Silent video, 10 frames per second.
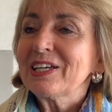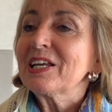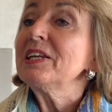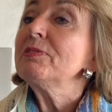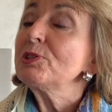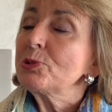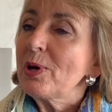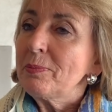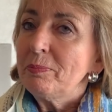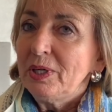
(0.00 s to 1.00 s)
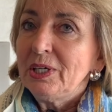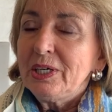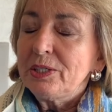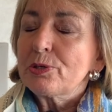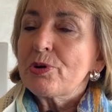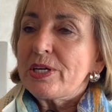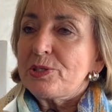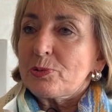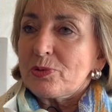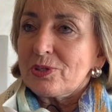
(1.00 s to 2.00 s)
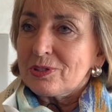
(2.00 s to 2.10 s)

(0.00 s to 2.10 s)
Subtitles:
I never swam in a race with it.